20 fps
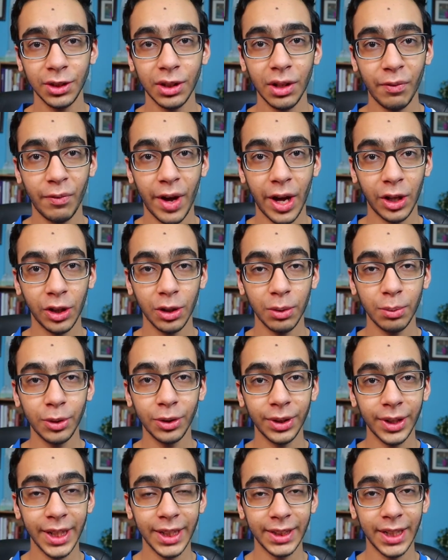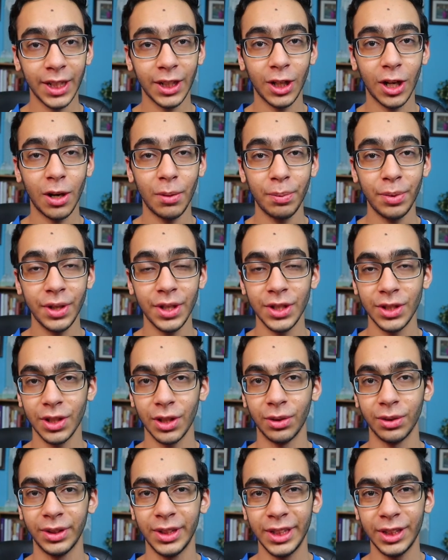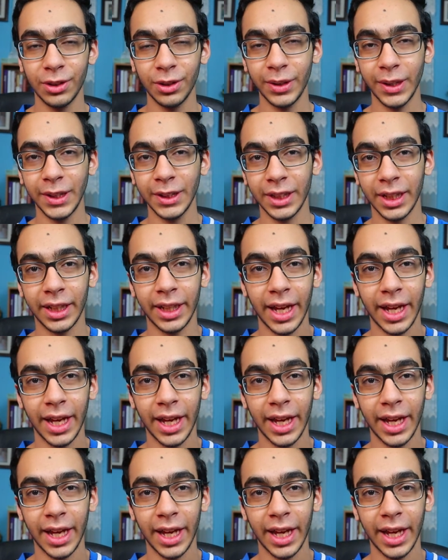are the valuable things that companies own. These are things like